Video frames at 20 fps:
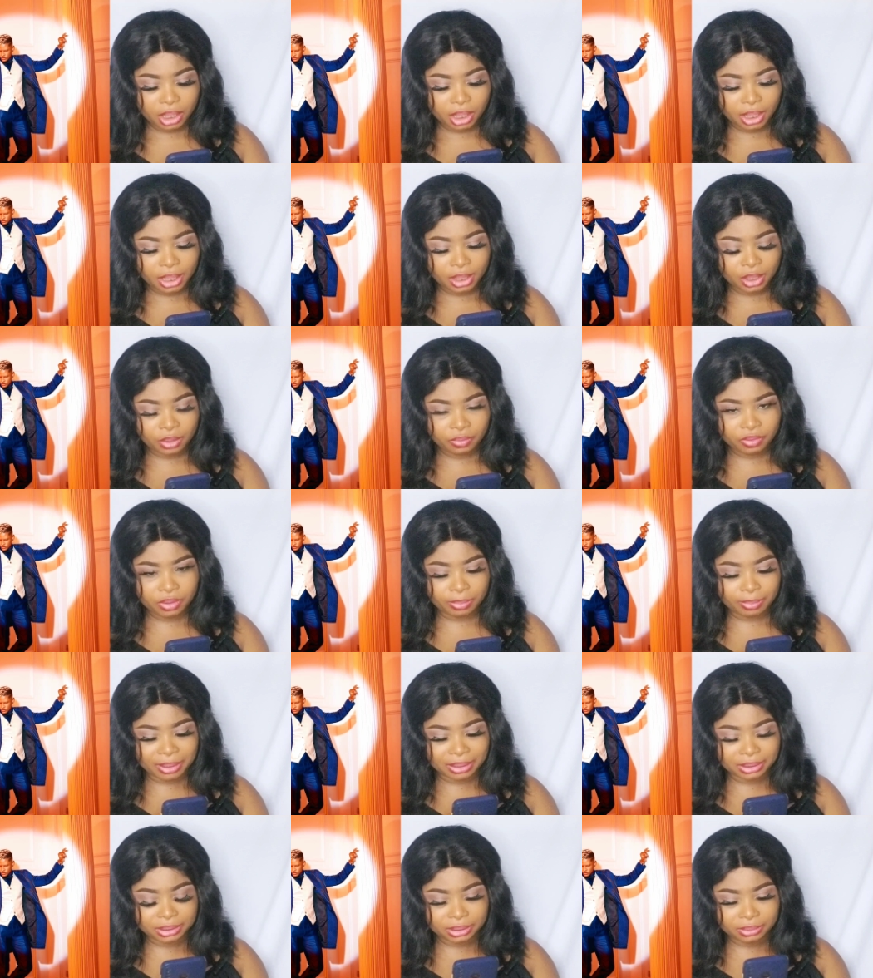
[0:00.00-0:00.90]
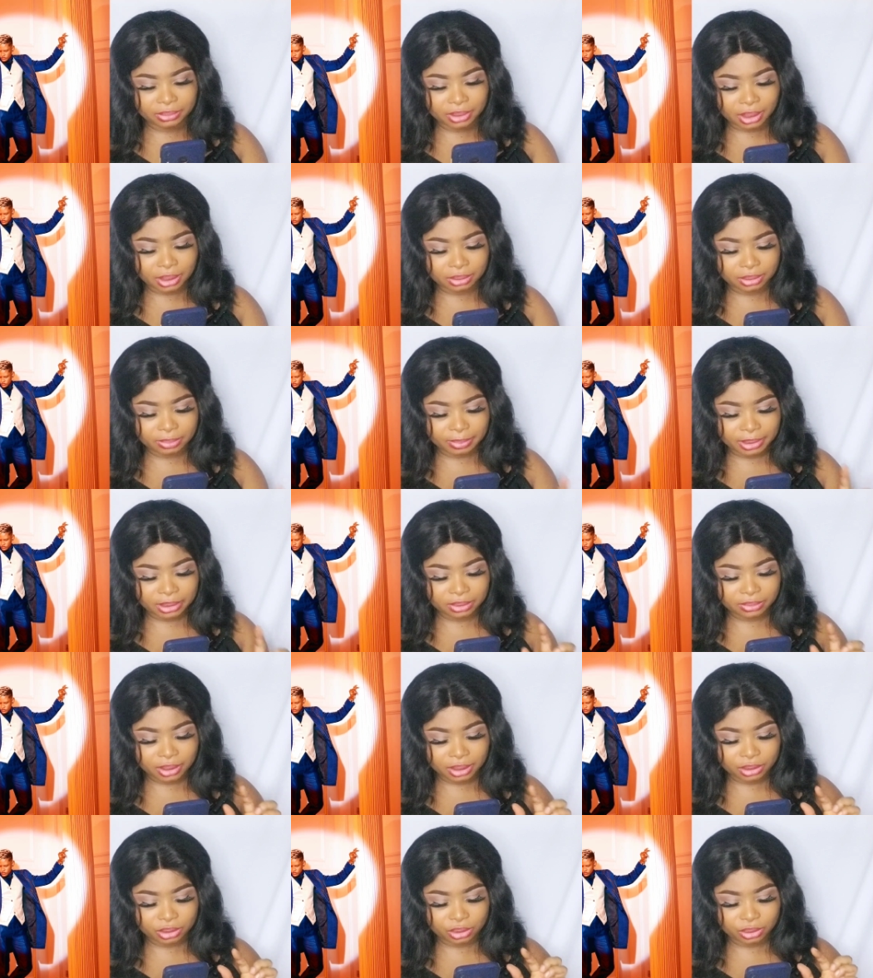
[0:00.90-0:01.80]
I love the material. The
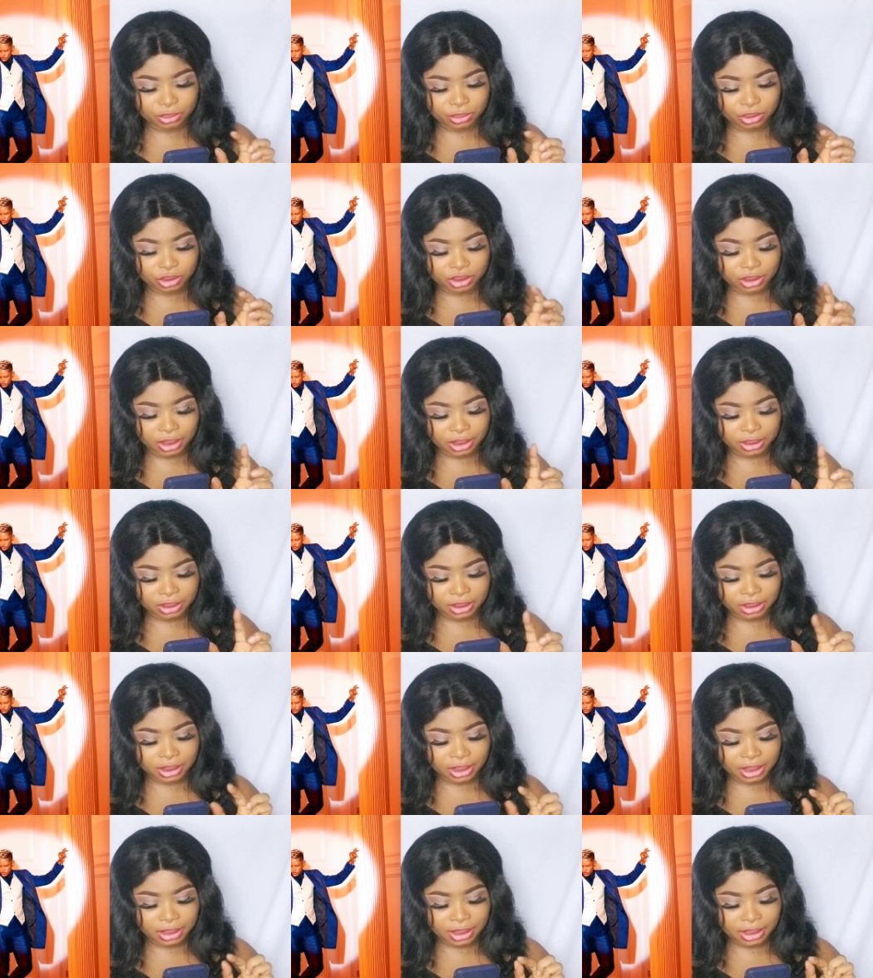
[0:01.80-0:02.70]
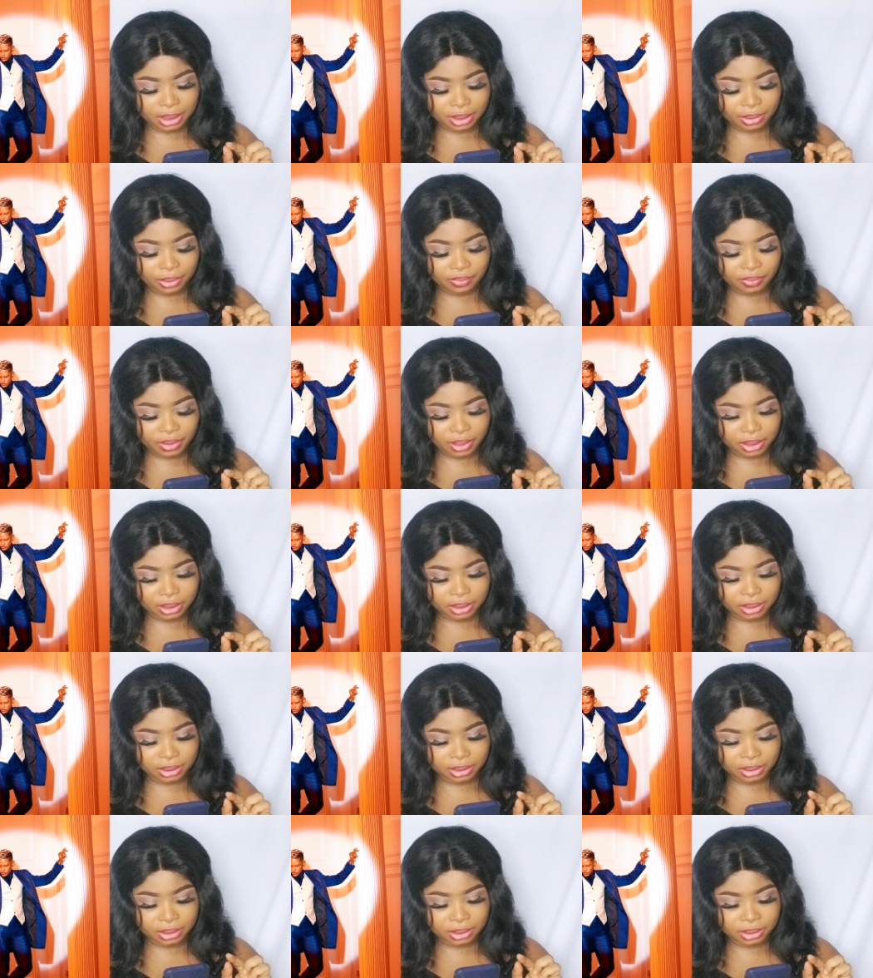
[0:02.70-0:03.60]
material is so shiny, and I love that
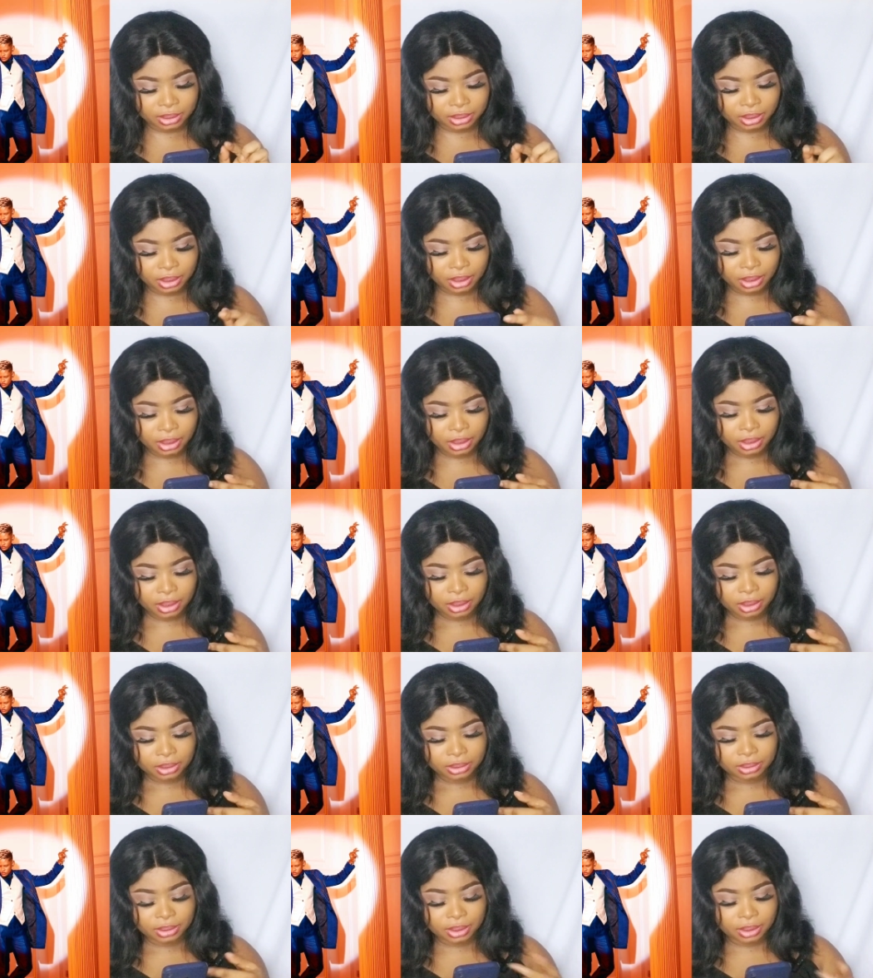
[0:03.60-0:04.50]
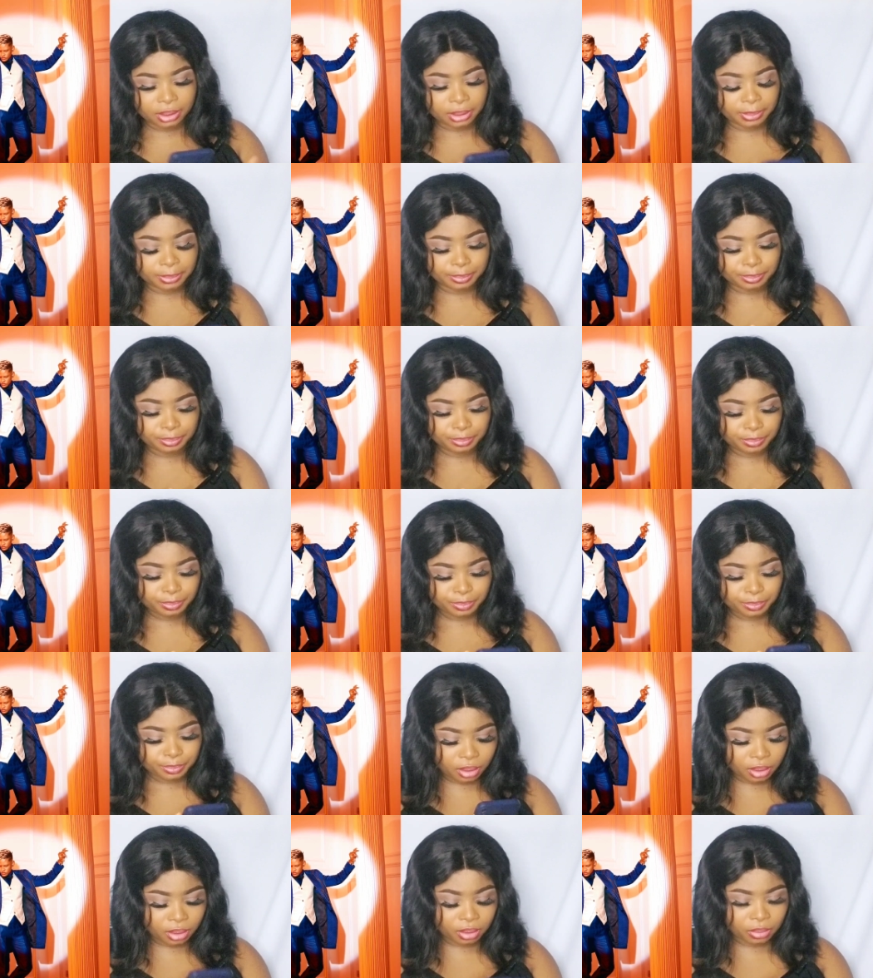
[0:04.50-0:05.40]
the the um,
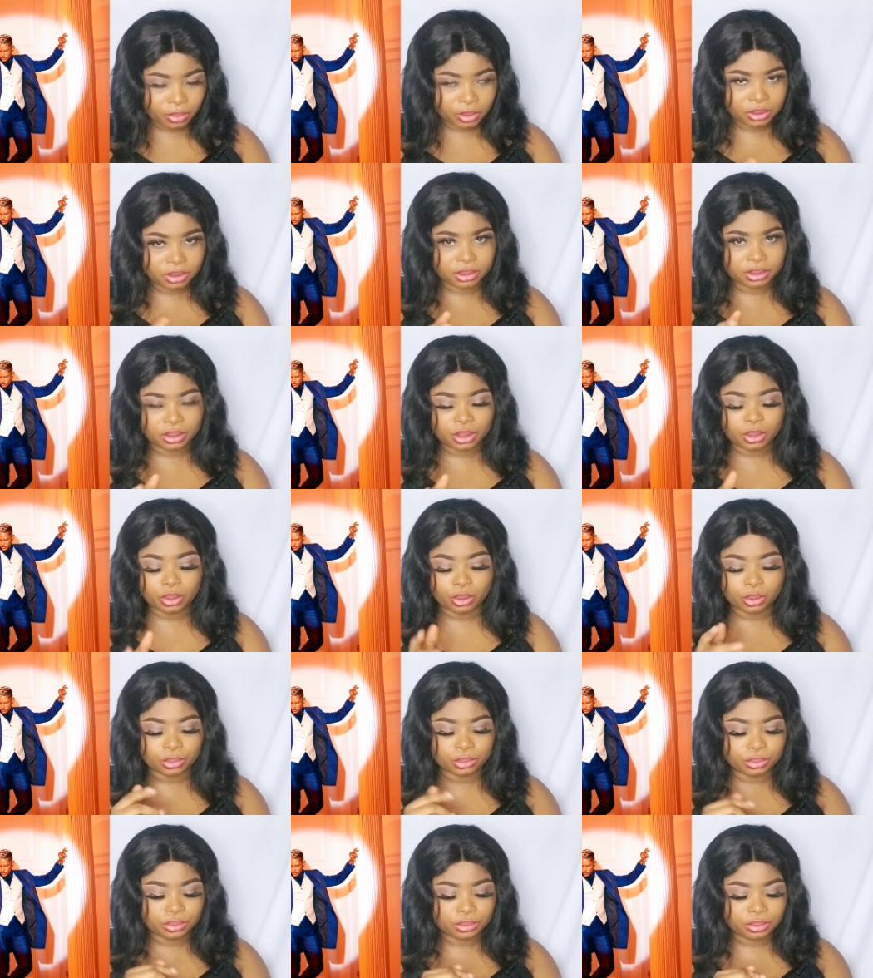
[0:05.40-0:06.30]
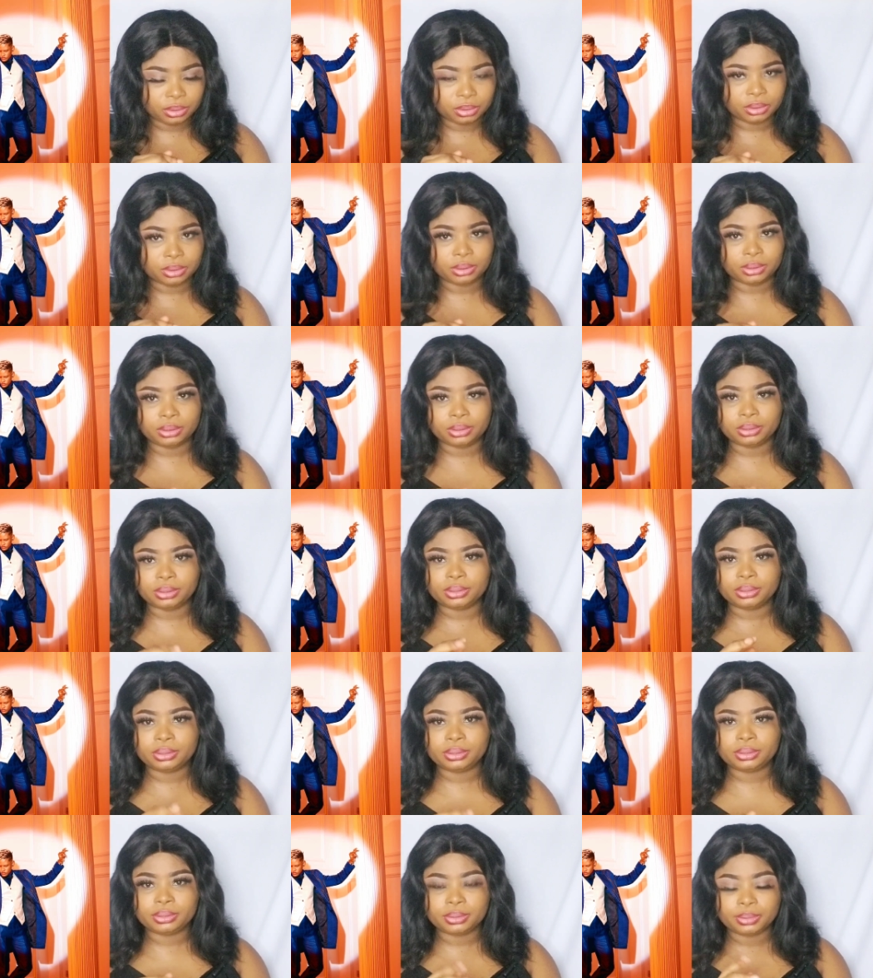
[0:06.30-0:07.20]
uh, what is it called? The
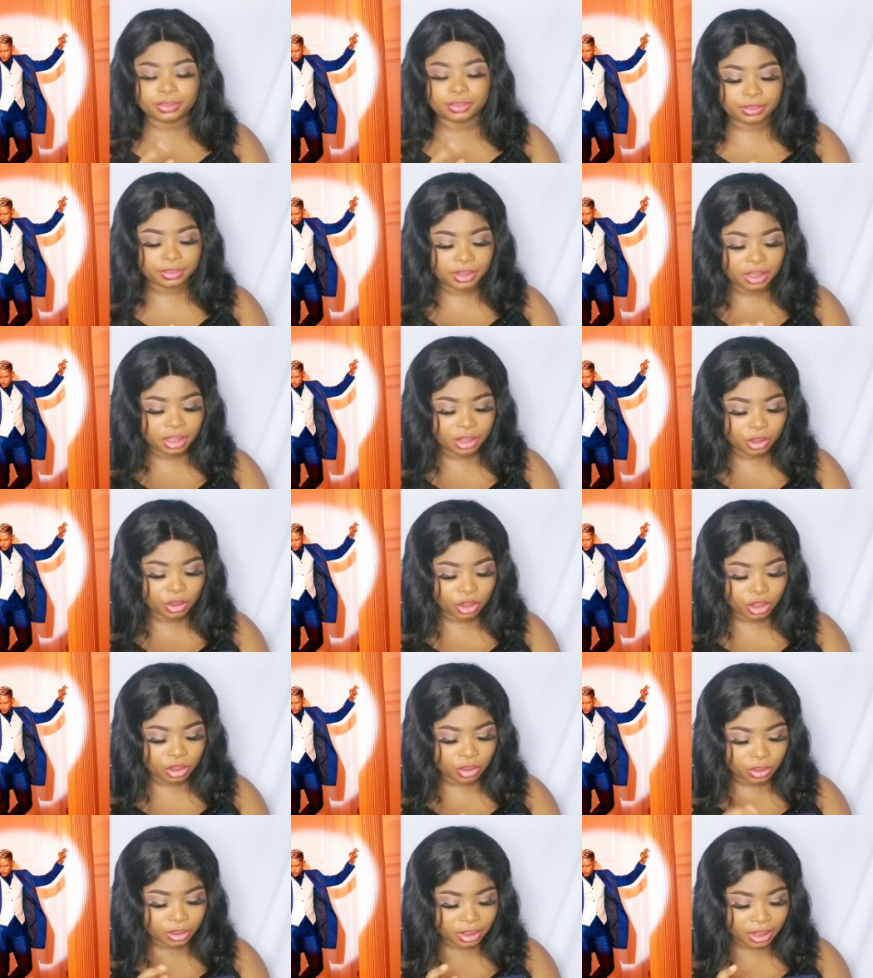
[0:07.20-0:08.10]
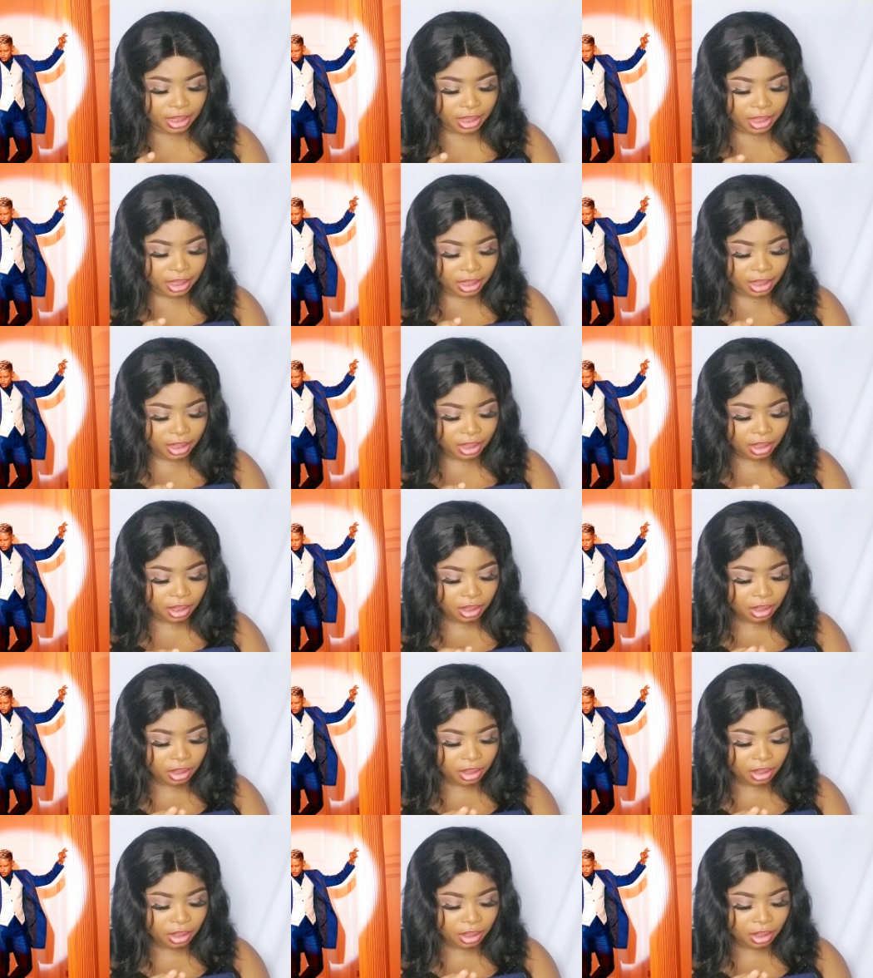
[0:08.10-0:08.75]
thing going on here.